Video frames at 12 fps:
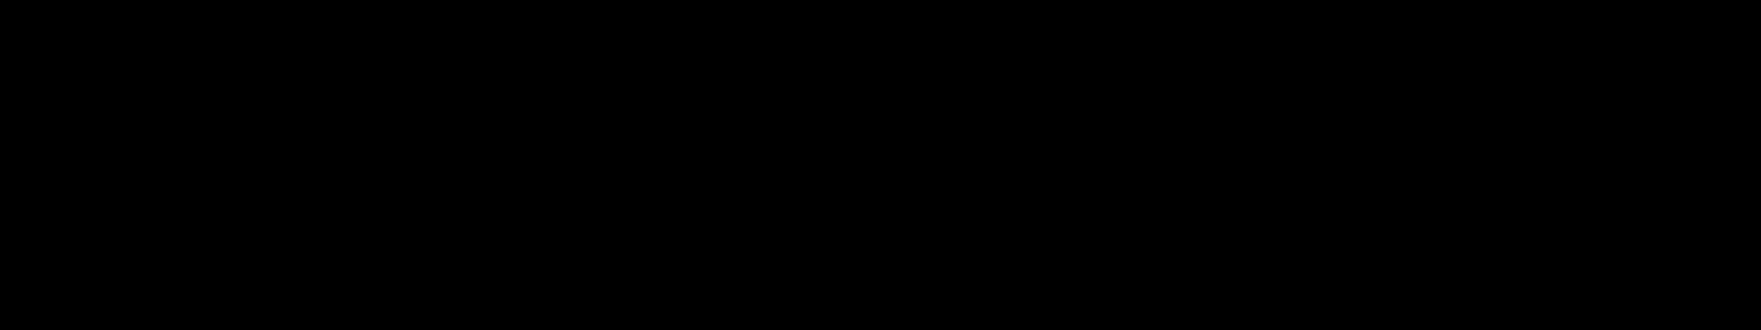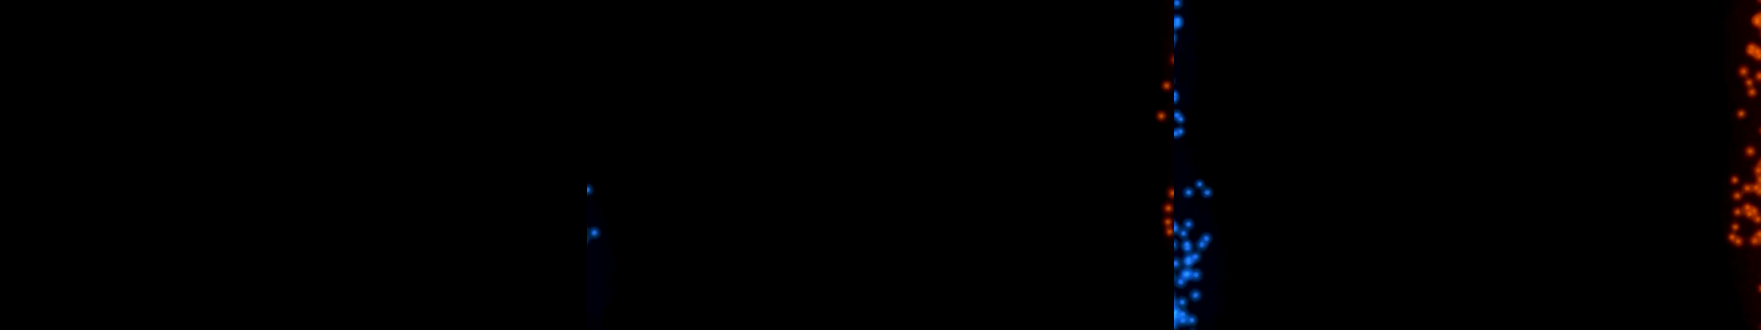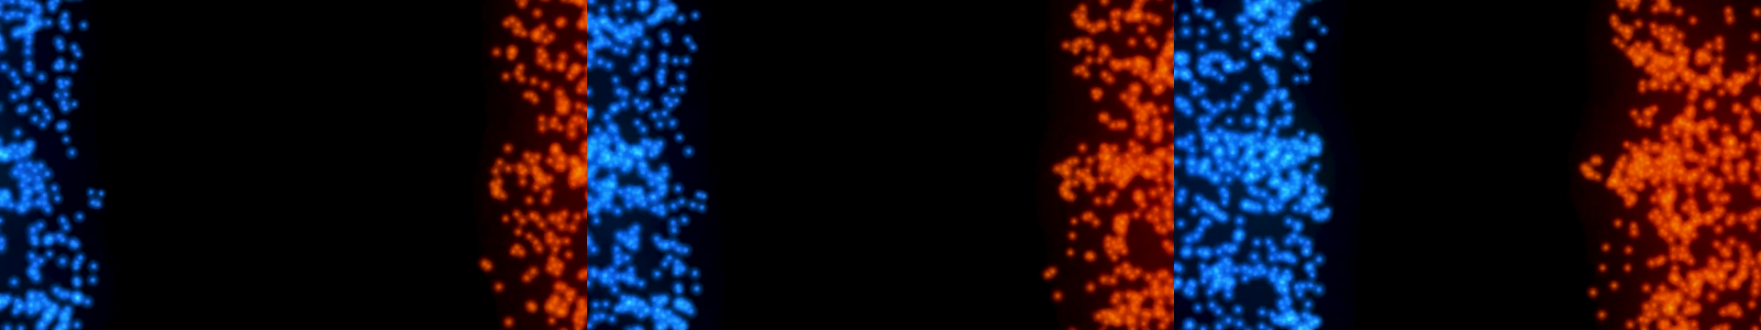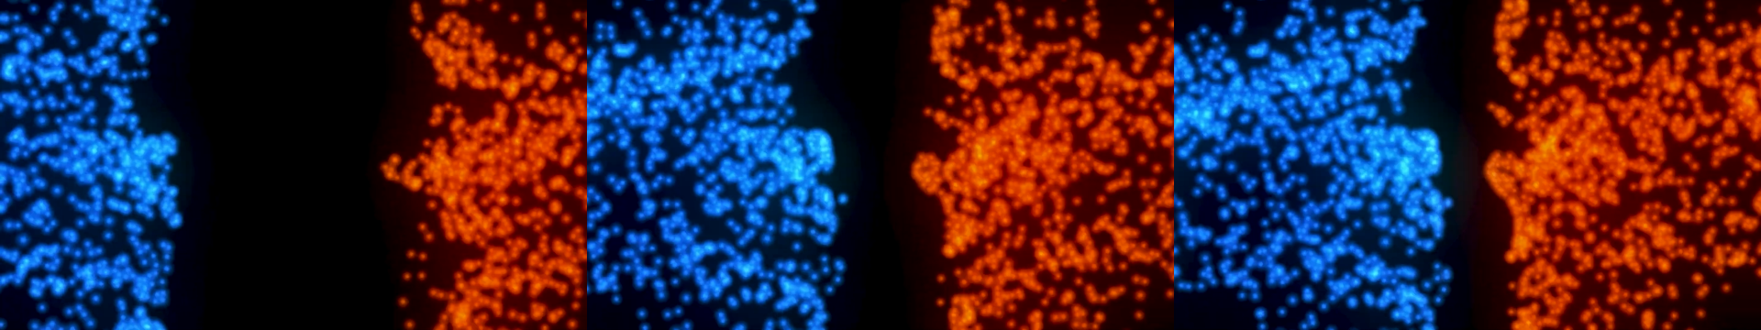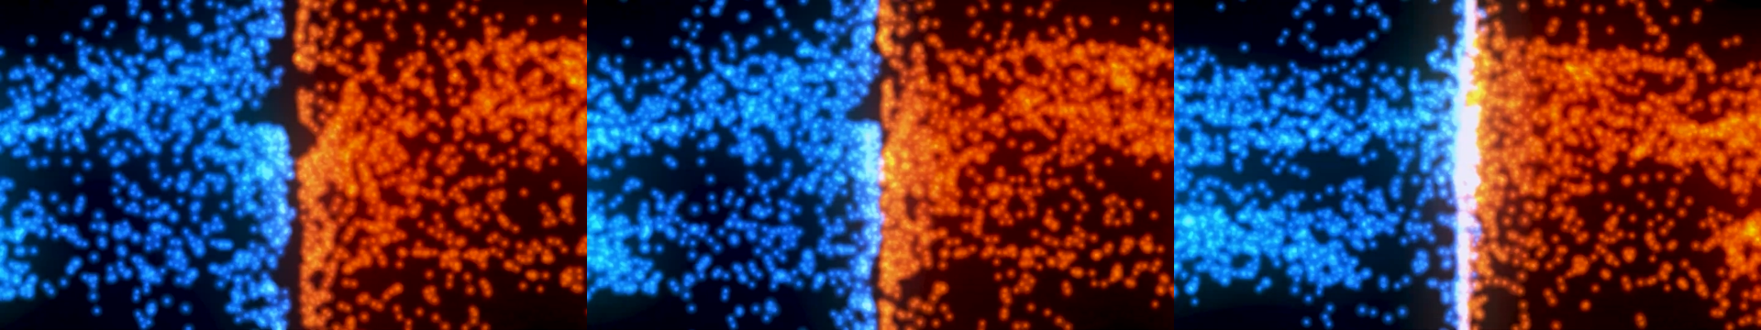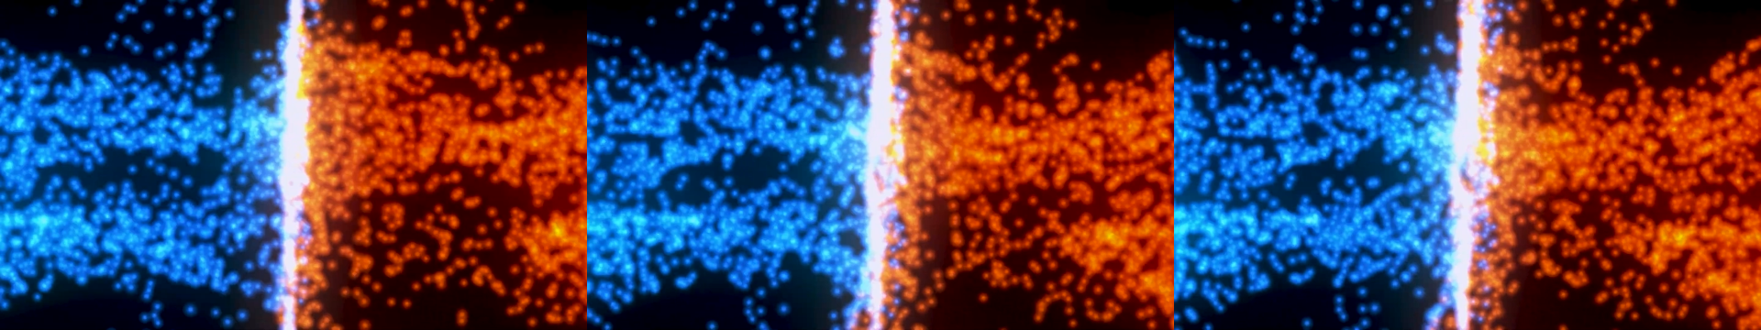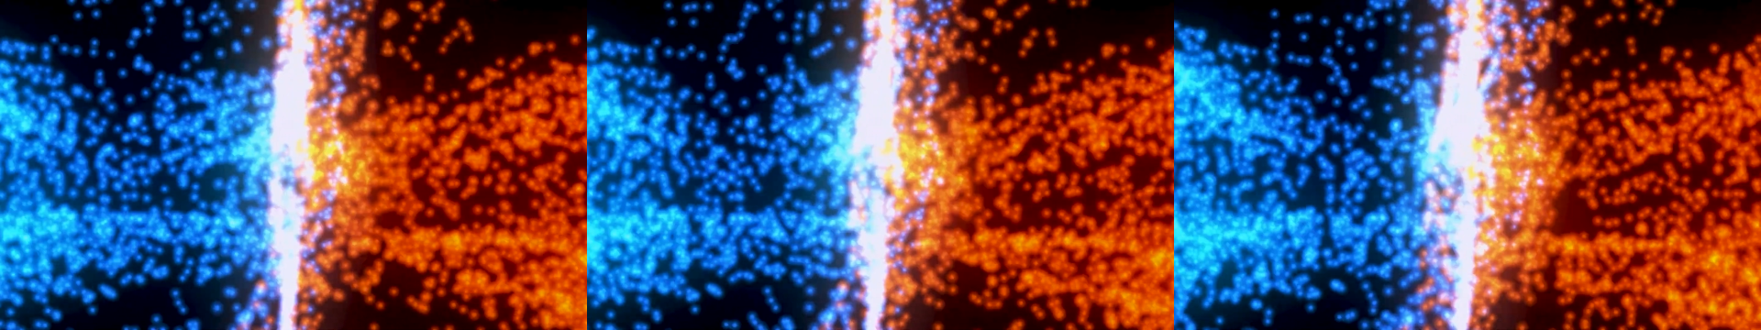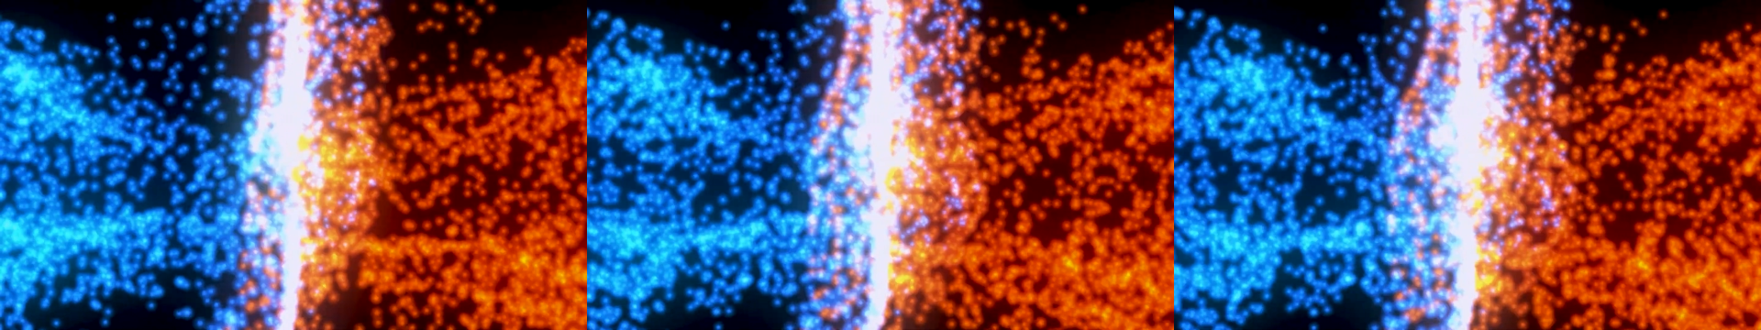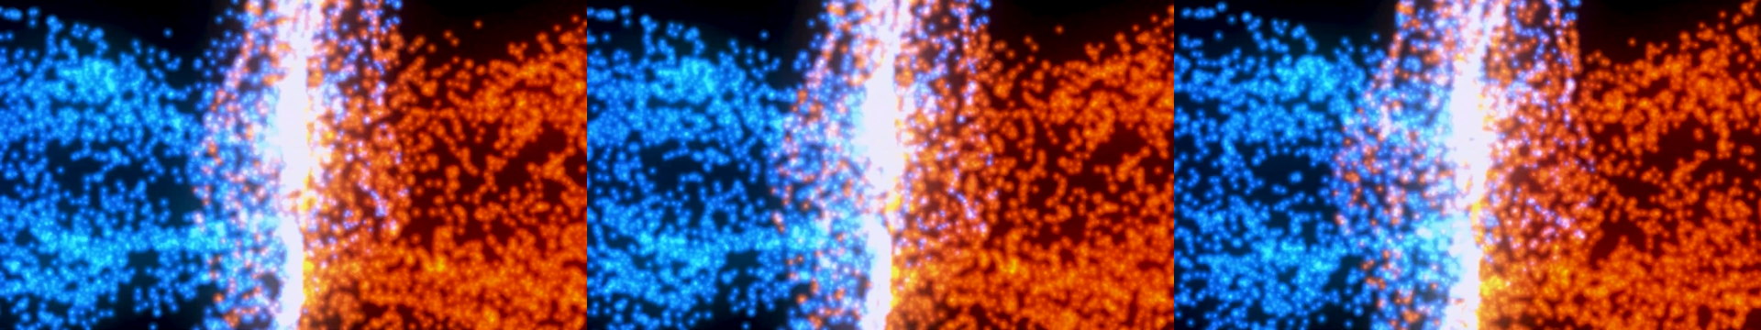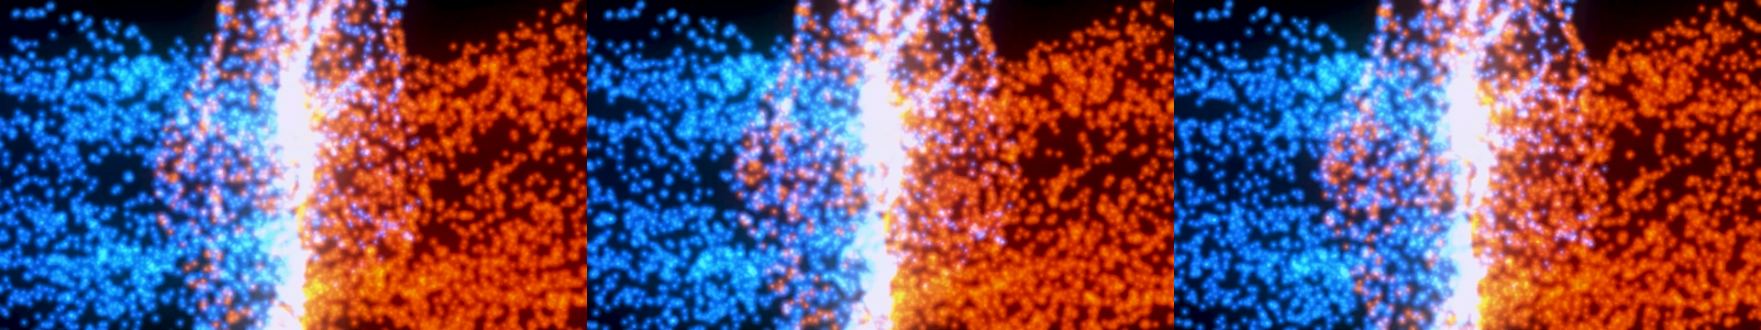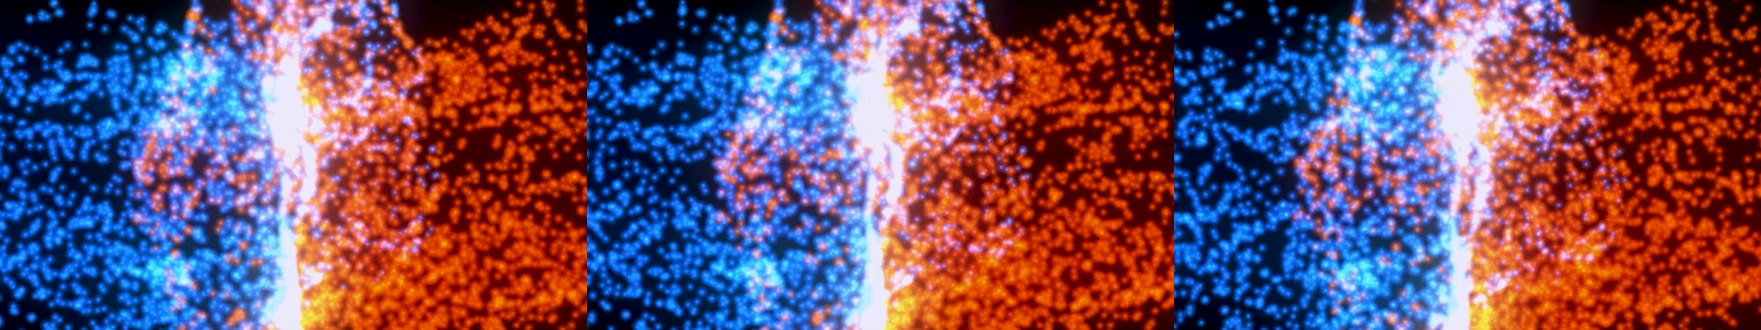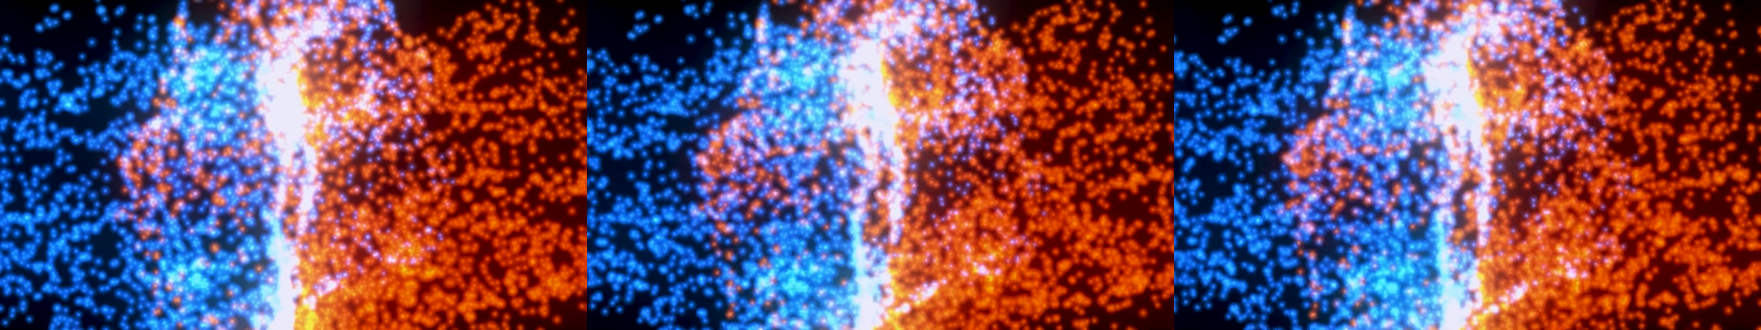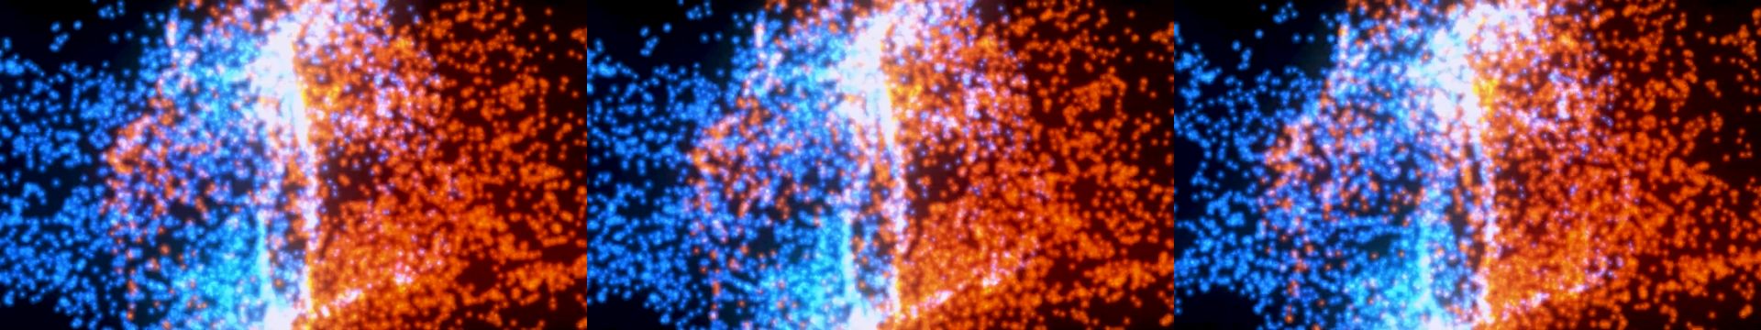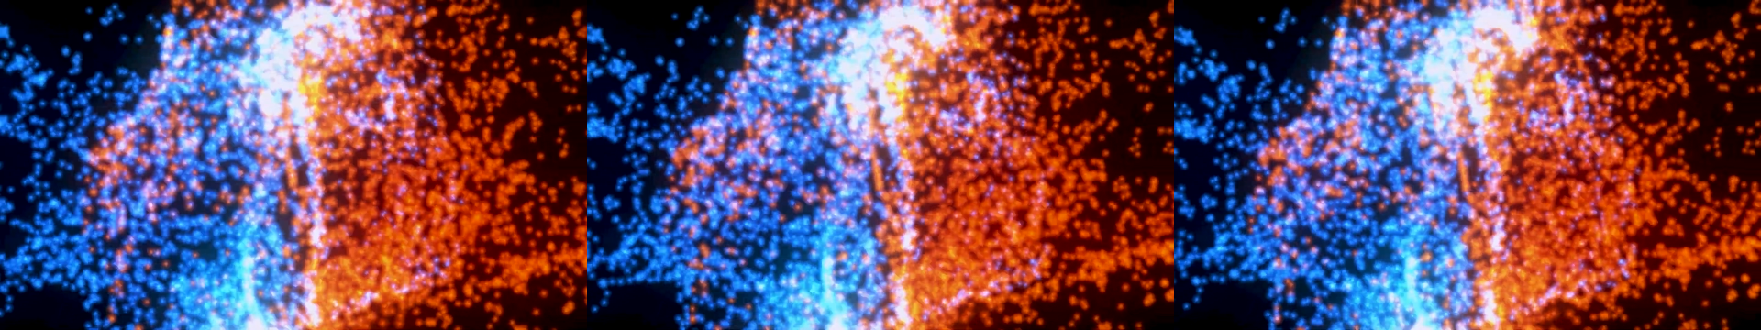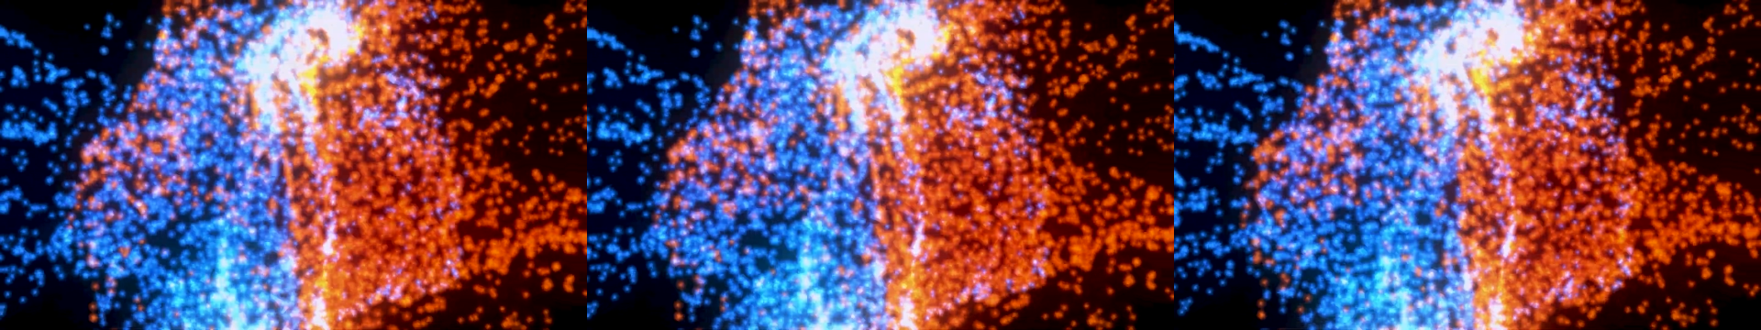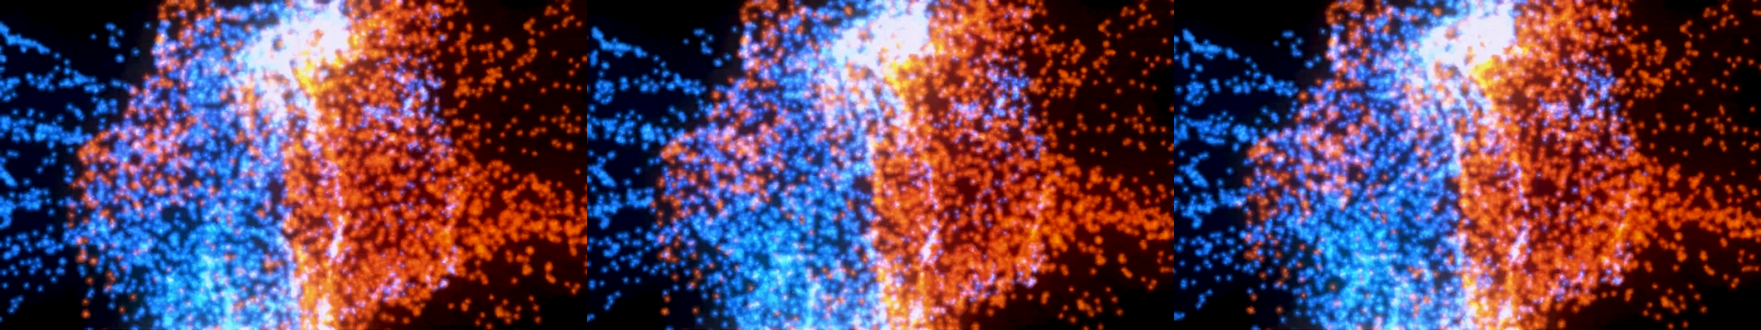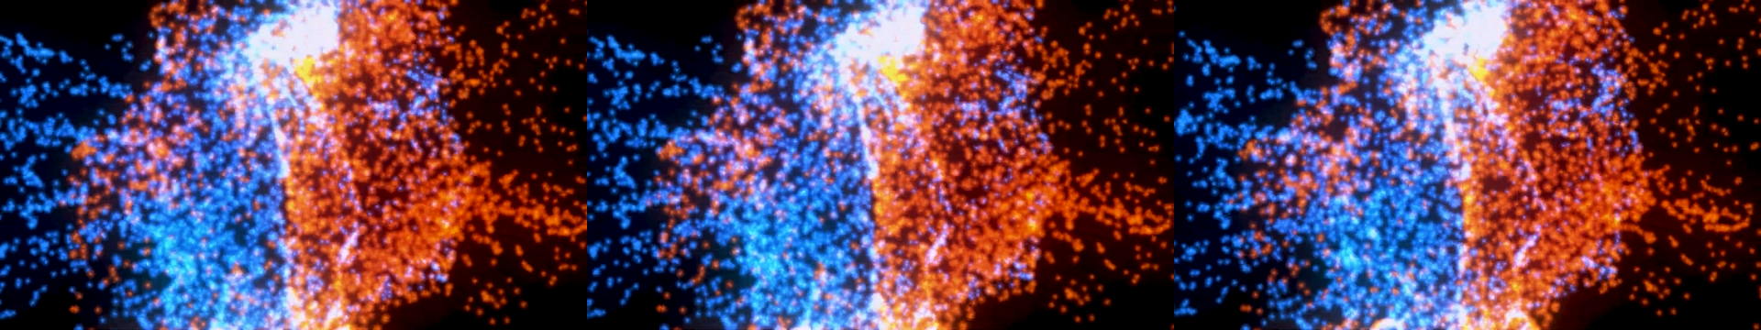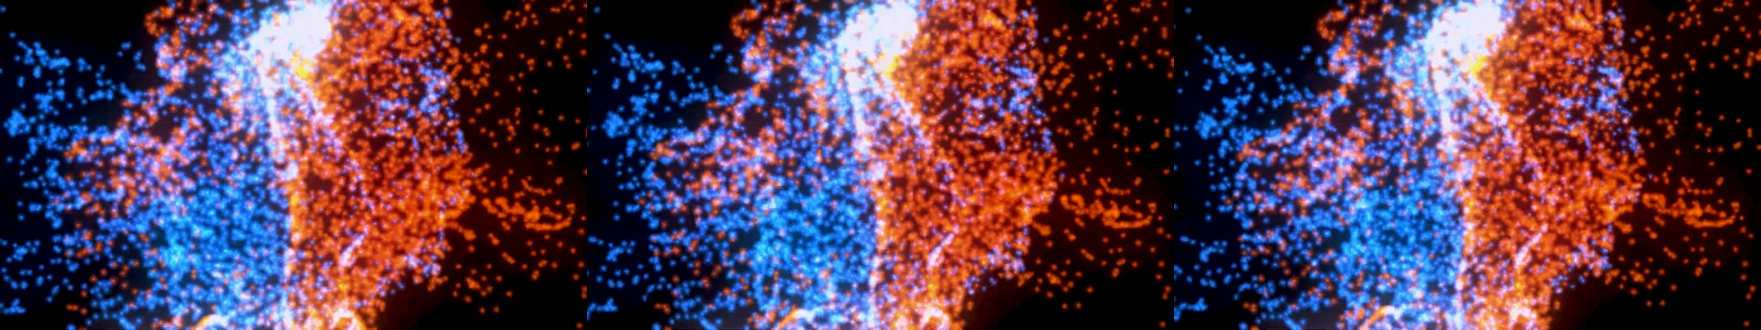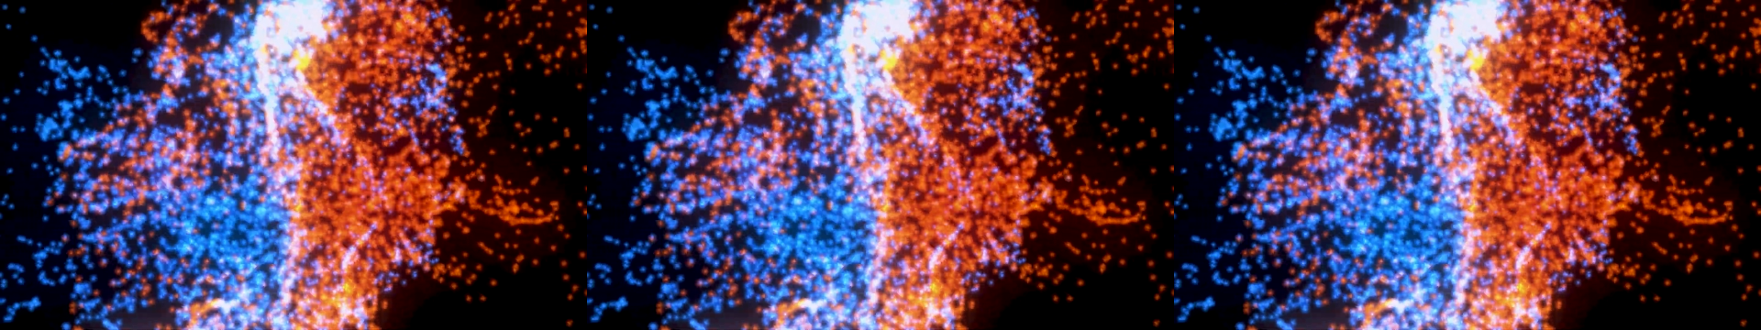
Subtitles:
[unreadable: no face in view]